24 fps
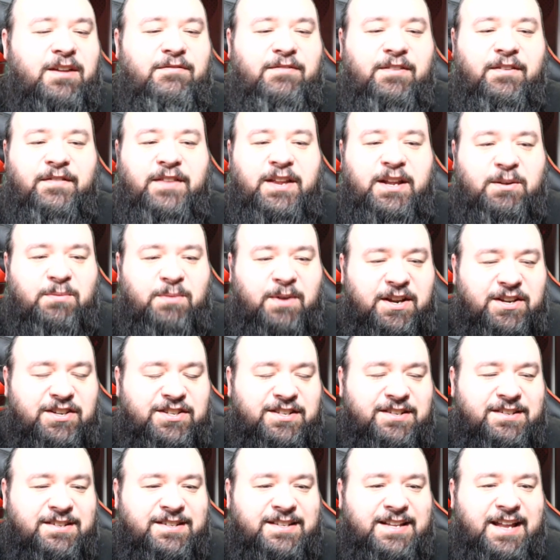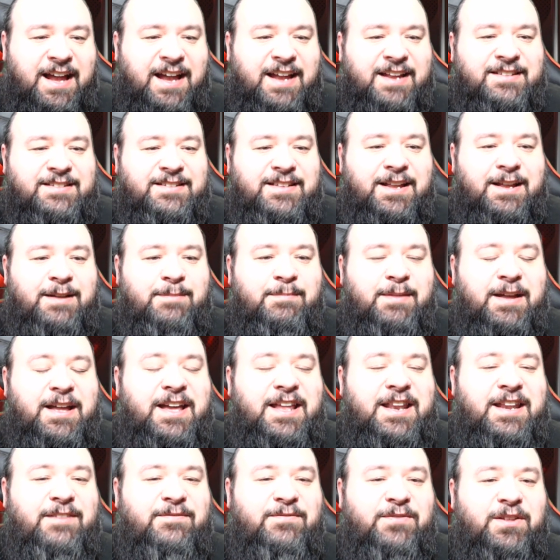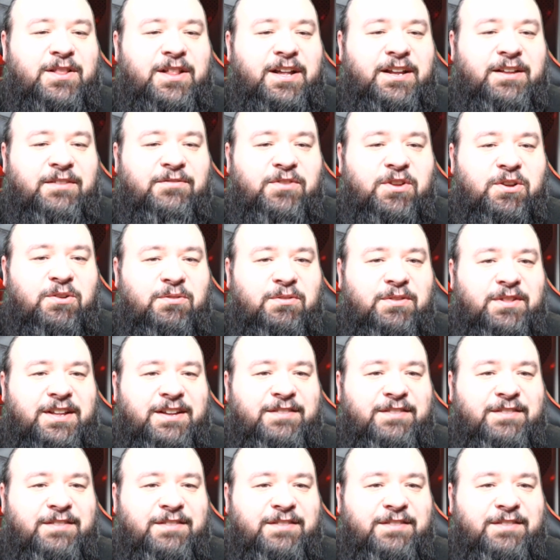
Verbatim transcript: If you have any questions, ask them. And if you like the video,